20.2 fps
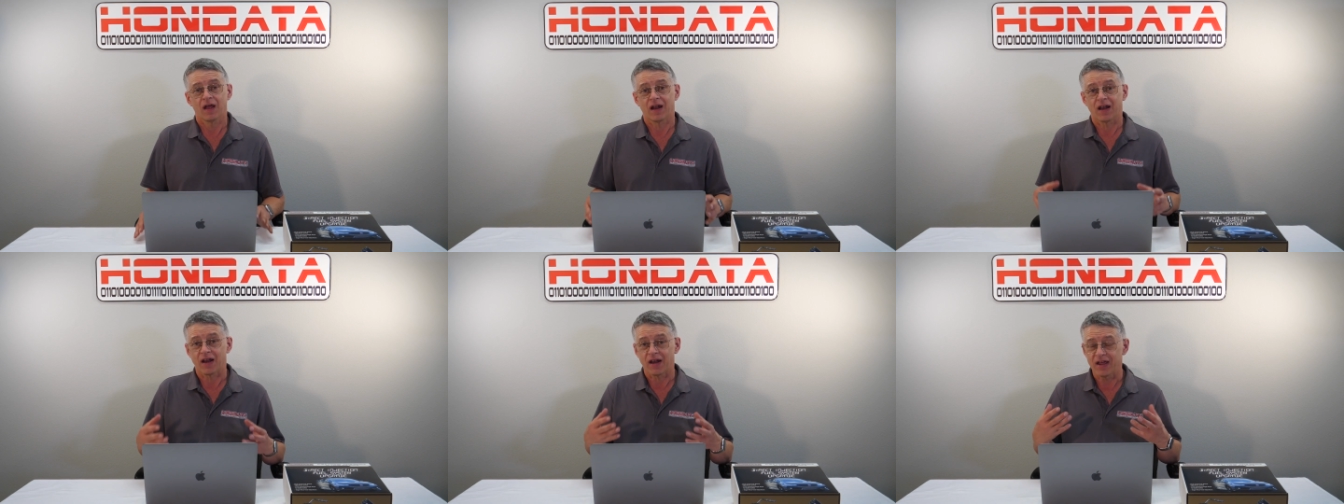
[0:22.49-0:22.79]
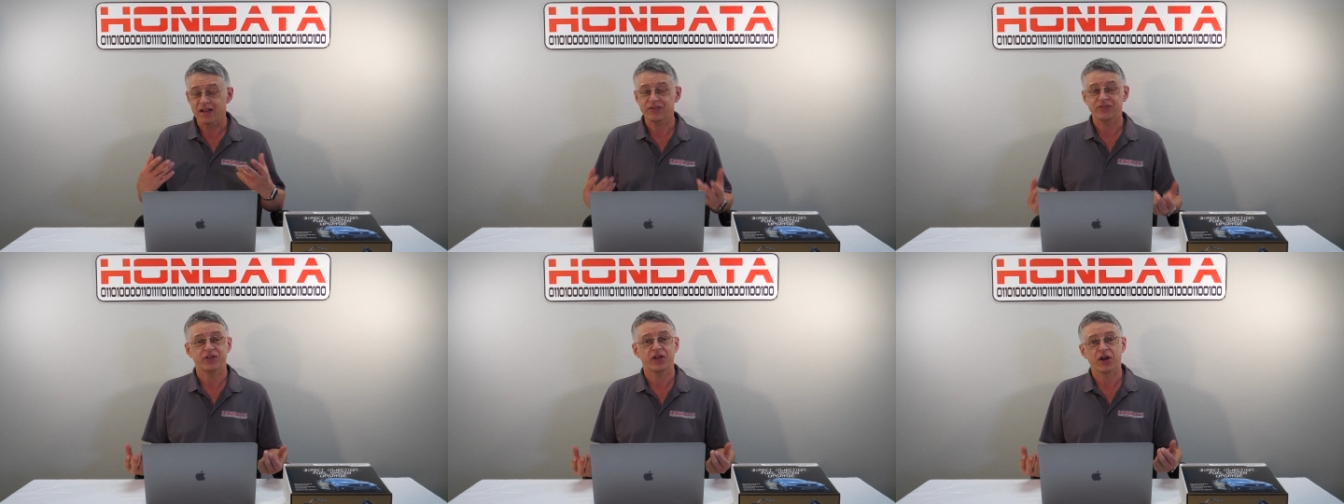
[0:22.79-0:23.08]

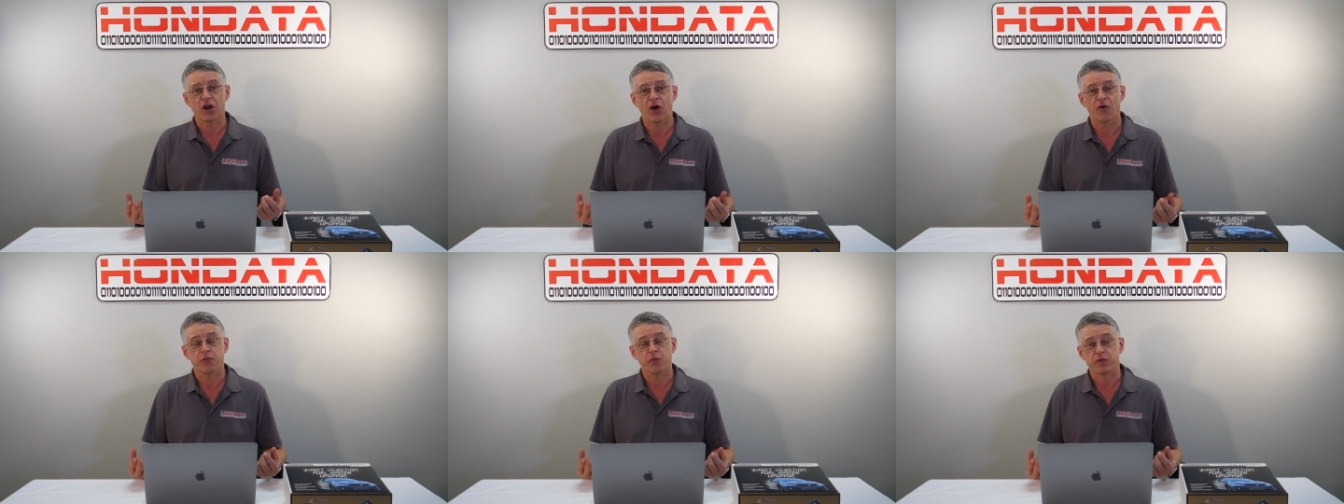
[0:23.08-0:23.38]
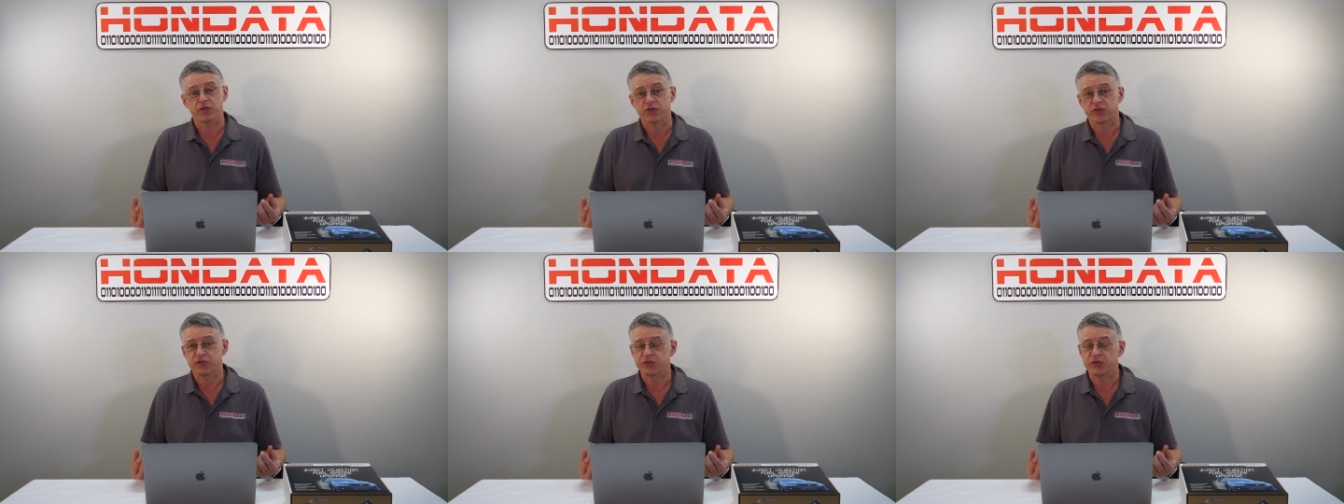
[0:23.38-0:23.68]
Let's start off
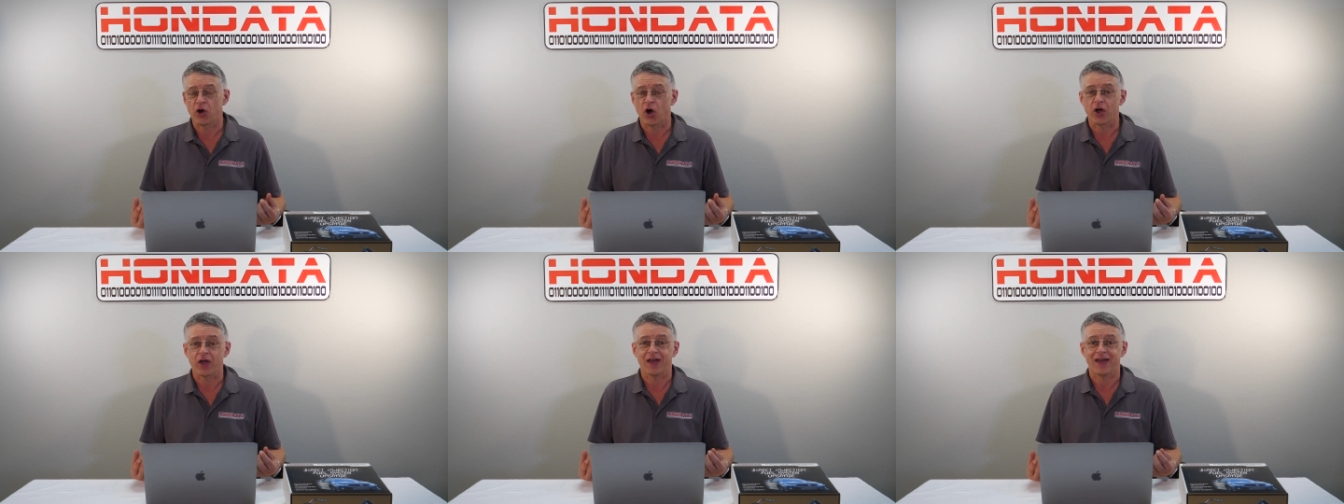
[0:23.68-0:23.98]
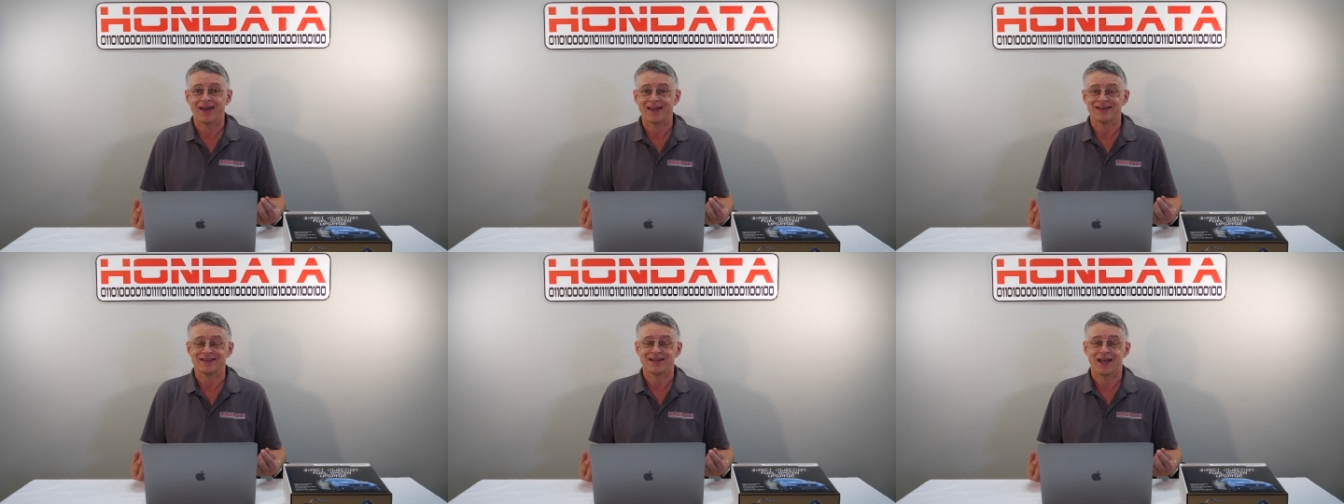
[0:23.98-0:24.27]
with the stock
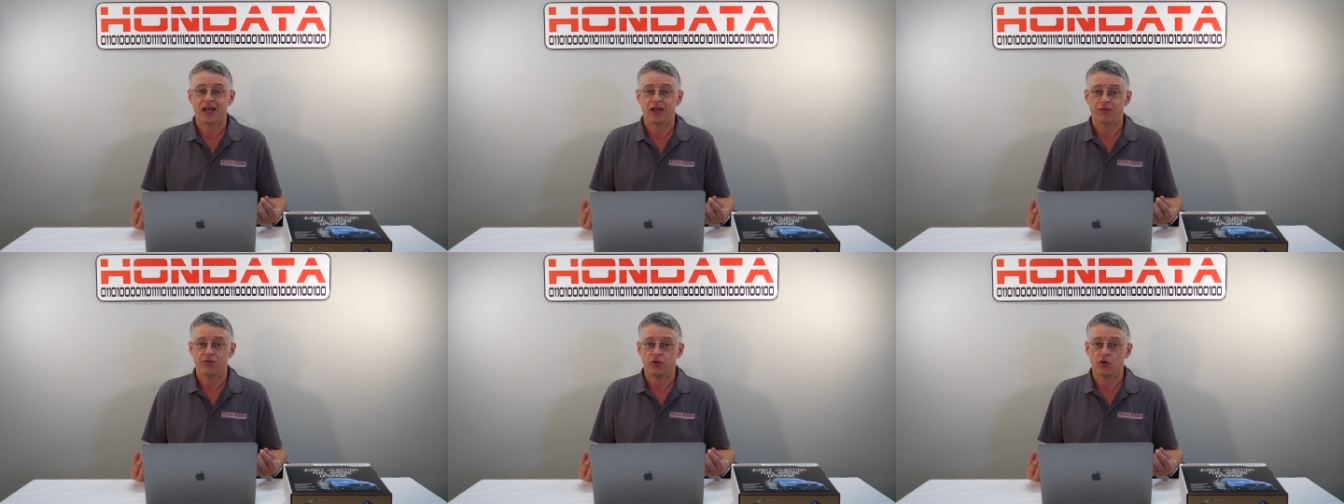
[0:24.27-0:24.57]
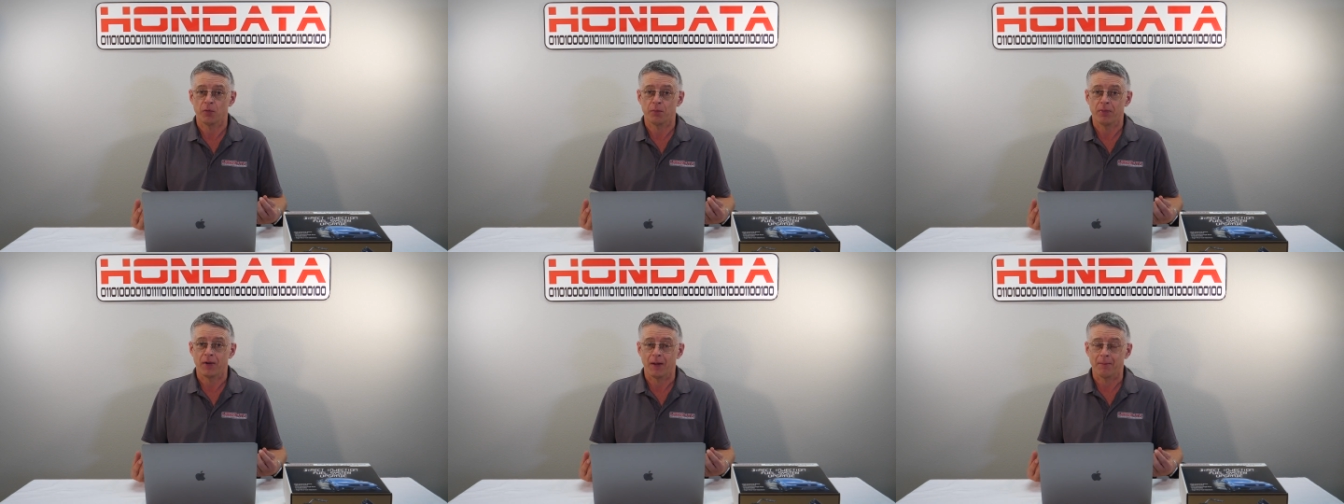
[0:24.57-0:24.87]
in-tank
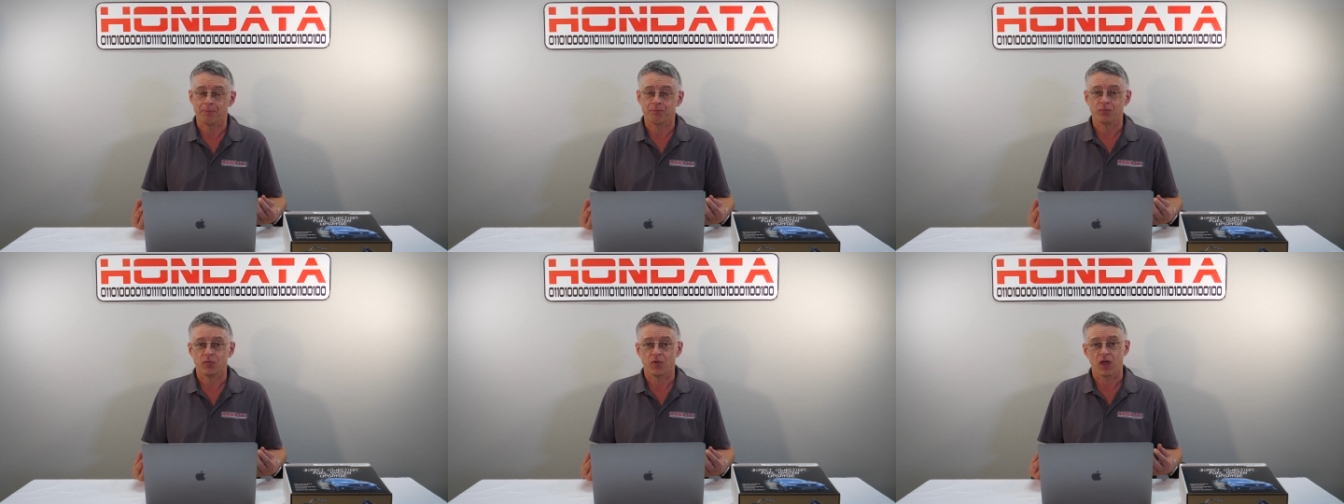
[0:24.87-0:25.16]
fuel pump.